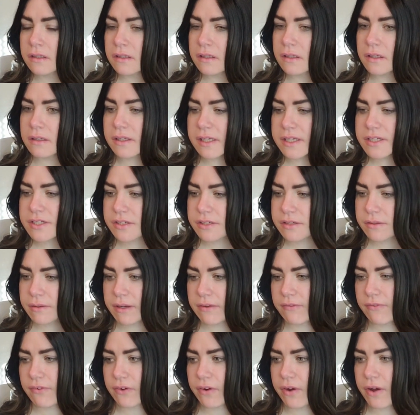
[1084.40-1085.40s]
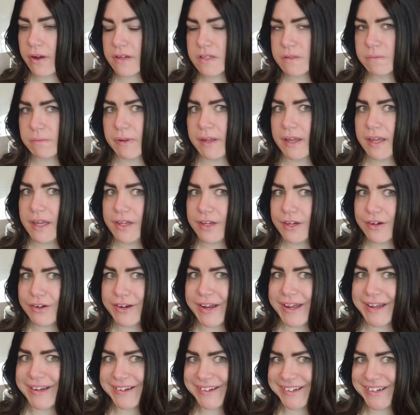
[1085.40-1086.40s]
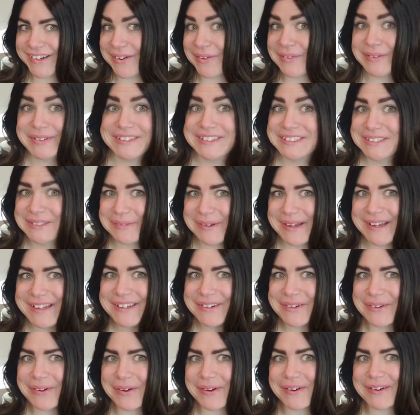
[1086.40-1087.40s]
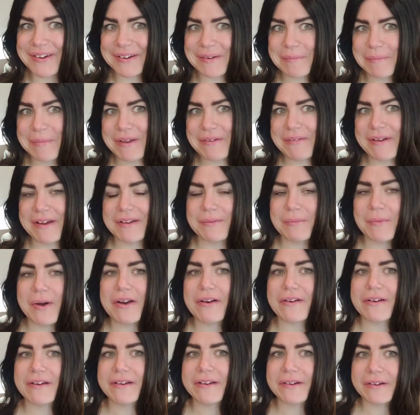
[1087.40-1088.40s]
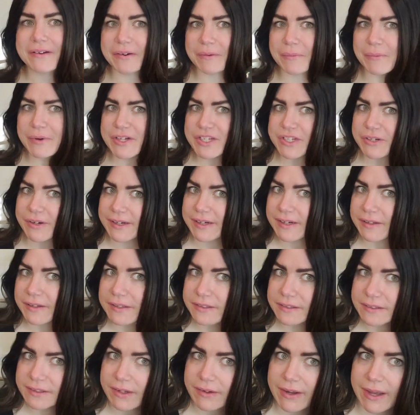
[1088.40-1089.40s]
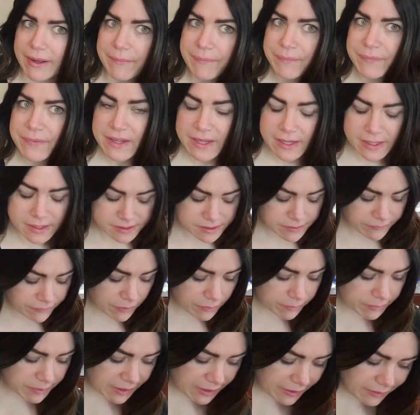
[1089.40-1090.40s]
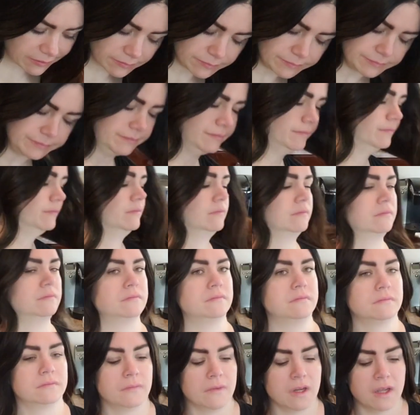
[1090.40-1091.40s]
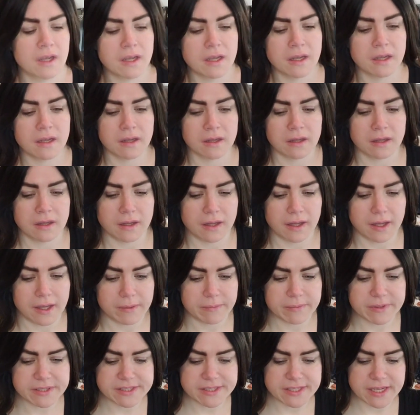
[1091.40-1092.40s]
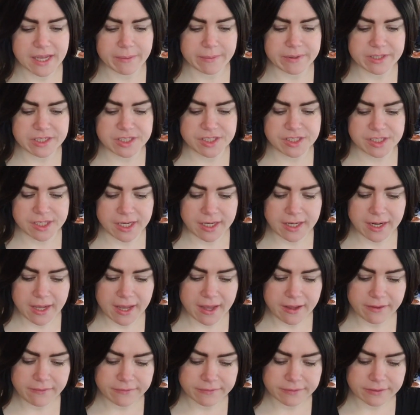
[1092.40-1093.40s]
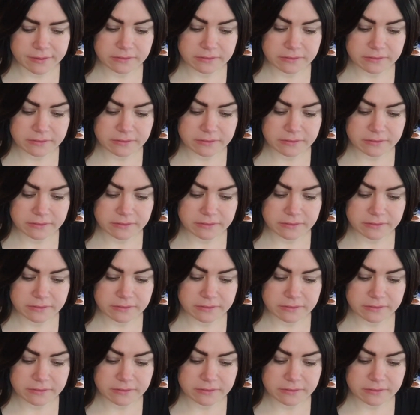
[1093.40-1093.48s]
unless you're doing it for cosplay and you're not going to sweat or be around water or moisture at all. Okay, so I've combed it out. Let's see how much shed I have.